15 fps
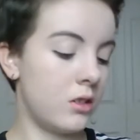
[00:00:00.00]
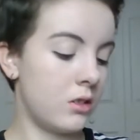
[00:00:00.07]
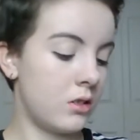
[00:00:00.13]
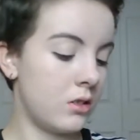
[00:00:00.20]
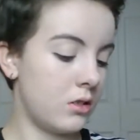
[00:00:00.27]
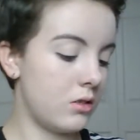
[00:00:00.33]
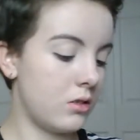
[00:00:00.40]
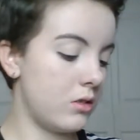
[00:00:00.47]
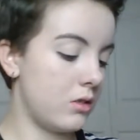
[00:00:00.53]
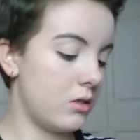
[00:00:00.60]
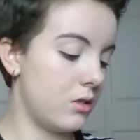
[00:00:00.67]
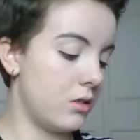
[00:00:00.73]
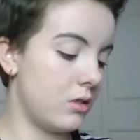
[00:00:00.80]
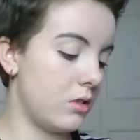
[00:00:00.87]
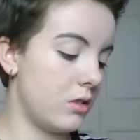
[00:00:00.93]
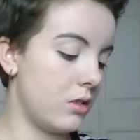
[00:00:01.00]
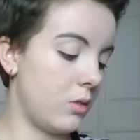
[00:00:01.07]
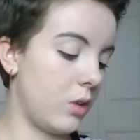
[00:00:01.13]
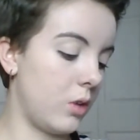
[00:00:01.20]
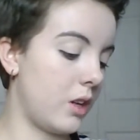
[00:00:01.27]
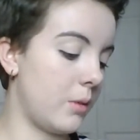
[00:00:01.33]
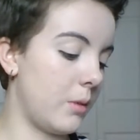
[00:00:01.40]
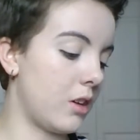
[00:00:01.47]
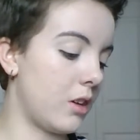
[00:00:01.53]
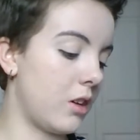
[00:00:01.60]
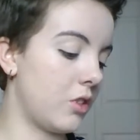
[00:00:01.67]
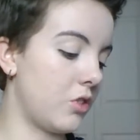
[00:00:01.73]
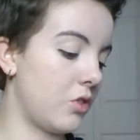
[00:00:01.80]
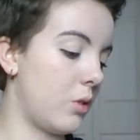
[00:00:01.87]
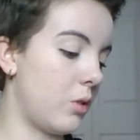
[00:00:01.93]
I want to do my
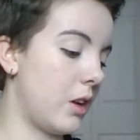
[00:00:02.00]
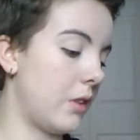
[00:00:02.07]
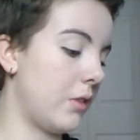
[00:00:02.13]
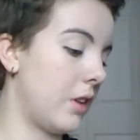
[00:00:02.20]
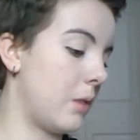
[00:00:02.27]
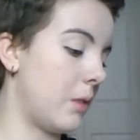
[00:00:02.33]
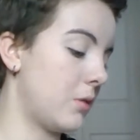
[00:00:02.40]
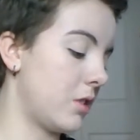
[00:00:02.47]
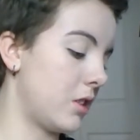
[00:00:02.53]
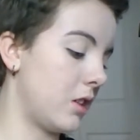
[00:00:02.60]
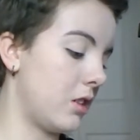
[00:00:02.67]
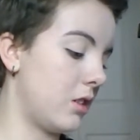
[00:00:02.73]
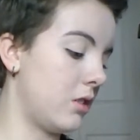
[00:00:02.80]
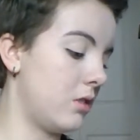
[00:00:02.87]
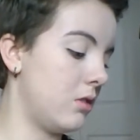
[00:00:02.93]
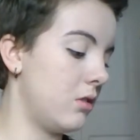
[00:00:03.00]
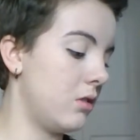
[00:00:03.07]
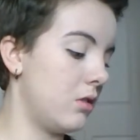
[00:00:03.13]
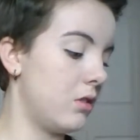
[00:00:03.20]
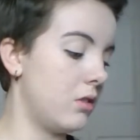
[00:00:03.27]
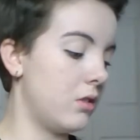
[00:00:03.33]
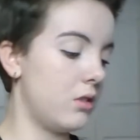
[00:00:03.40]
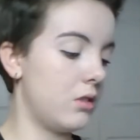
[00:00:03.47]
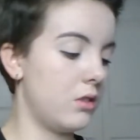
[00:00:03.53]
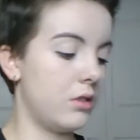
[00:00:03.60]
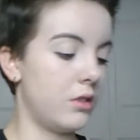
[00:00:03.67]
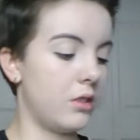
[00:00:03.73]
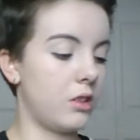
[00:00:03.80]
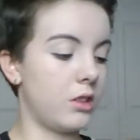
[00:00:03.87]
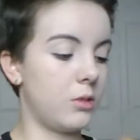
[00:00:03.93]
contour with, and I'm just going to
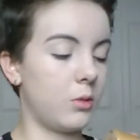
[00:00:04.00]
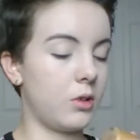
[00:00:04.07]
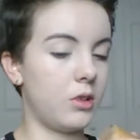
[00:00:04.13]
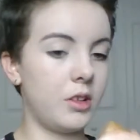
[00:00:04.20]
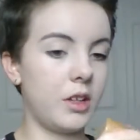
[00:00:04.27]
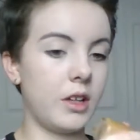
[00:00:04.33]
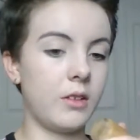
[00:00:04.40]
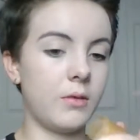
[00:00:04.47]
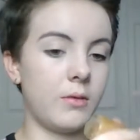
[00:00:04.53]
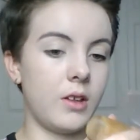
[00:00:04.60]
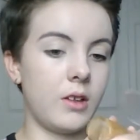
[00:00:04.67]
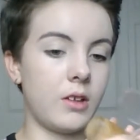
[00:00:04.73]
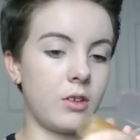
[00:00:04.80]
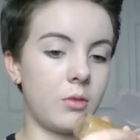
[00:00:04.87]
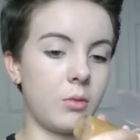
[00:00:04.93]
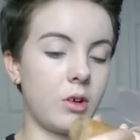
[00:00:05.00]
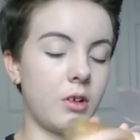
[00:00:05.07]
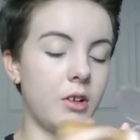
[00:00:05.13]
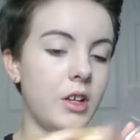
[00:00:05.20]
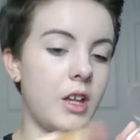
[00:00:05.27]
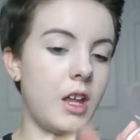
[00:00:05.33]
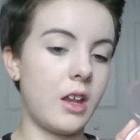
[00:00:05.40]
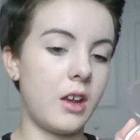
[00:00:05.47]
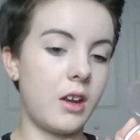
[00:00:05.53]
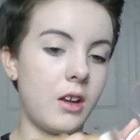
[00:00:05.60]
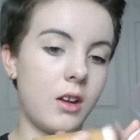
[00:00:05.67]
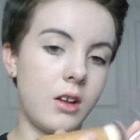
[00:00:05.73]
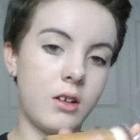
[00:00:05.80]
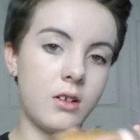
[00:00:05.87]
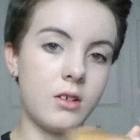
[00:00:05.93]
swirl it
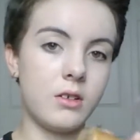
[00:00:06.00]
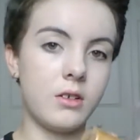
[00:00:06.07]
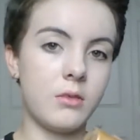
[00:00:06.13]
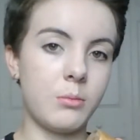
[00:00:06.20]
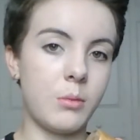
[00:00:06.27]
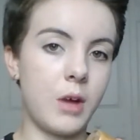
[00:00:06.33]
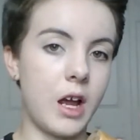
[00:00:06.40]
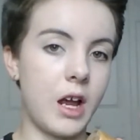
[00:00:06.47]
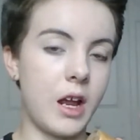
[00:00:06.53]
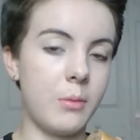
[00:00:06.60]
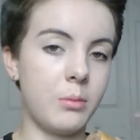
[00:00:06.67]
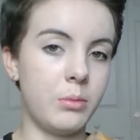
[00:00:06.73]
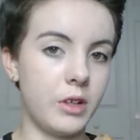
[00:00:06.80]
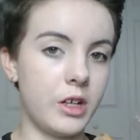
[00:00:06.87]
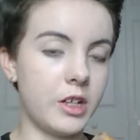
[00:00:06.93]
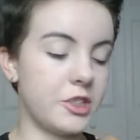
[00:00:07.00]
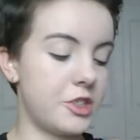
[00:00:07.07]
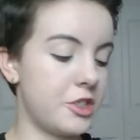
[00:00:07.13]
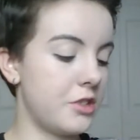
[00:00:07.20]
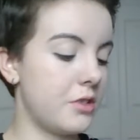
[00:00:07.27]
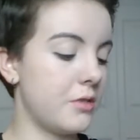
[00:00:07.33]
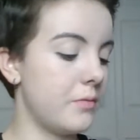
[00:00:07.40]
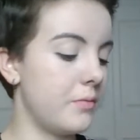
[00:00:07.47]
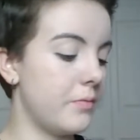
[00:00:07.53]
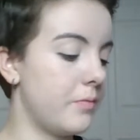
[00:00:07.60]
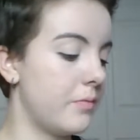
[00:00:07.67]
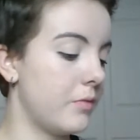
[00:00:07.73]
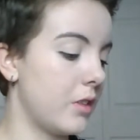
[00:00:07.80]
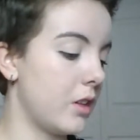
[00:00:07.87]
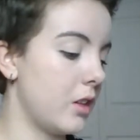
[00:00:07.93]
in my blush.
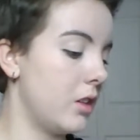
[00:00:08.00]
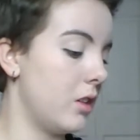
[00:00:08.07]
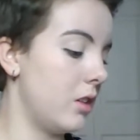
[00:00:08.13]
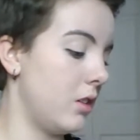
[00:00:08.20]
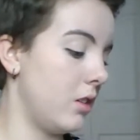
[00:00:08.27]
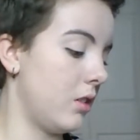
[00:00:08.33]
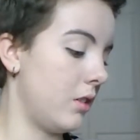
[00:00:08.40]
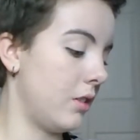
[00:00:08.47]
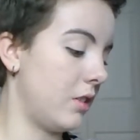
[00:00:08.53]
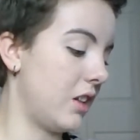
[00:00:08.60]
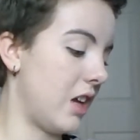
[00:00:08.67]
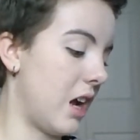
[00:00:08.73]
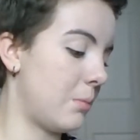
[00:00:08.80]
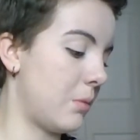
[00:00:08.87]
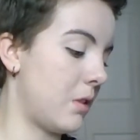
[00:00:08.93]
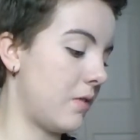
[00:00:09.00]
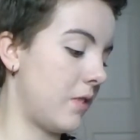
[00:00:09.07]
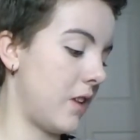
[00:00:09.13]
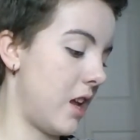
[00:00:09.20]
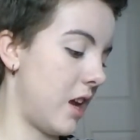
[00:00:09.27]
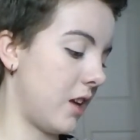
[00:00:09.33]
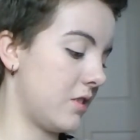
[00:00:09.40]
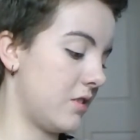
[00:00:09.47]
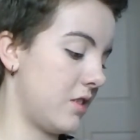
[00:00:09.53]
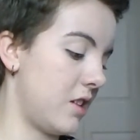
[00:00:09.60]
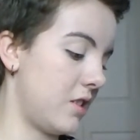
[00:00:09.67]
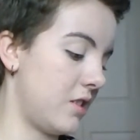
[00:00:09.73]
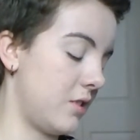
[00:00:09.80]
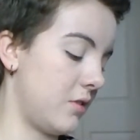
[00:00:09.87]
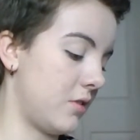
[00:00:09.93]
I'll tap off any
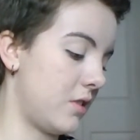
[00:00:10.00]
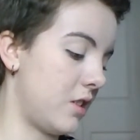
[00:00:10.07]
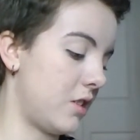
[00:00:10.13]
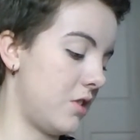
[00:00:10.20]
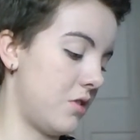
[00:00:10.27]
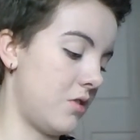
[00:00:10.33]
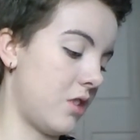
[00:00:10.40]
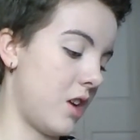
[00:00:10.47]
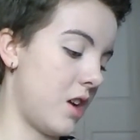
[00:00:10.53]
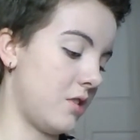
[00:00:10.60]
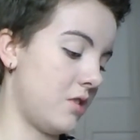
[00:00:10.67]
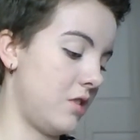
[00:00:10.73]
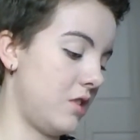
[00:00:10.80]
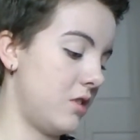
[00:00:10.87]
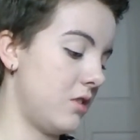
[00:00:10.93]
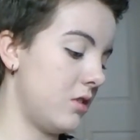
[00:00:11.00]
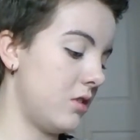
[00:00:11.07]
excess so it's not too crazy.